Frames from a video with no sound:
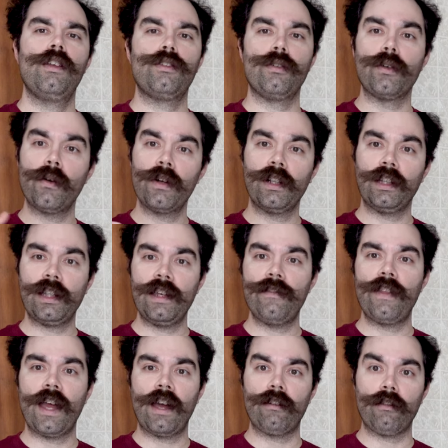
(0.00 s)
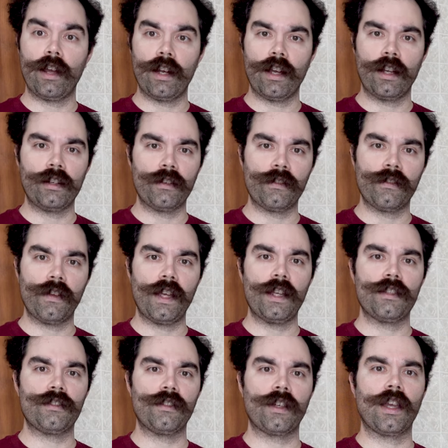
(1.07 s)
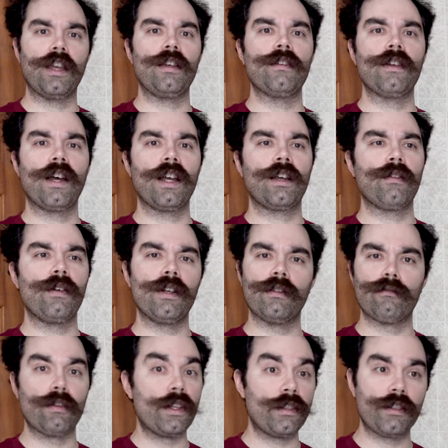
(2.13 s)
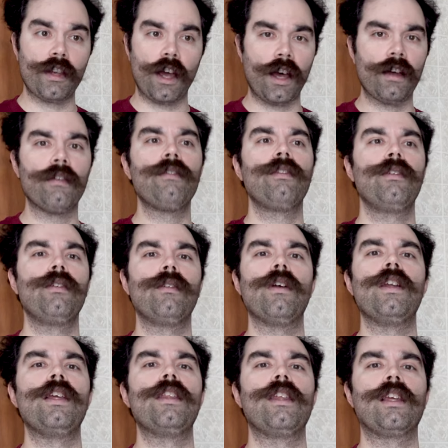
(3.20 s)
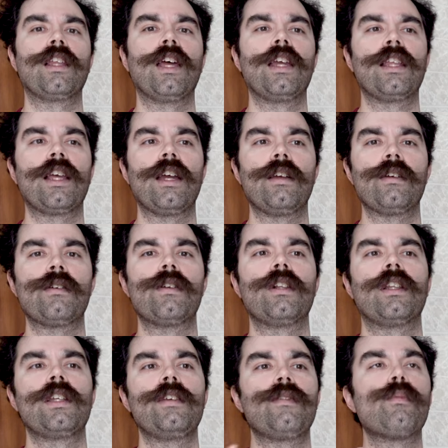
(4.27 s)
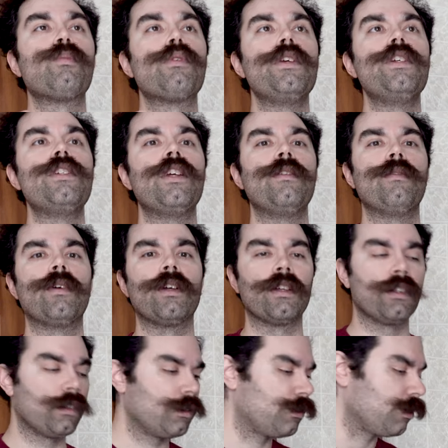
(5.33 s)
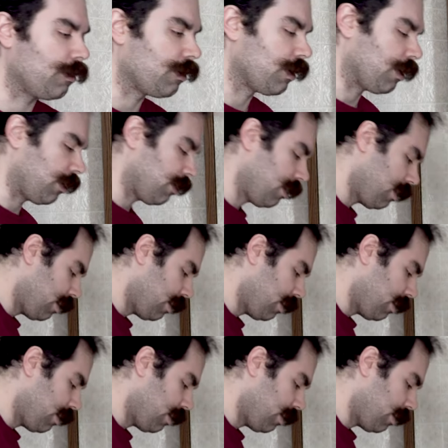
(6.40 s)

So you're going to leave that right on your face, okay? You're not going to rinse off or anything like that. You're going to leave the pre-shave oil soaking.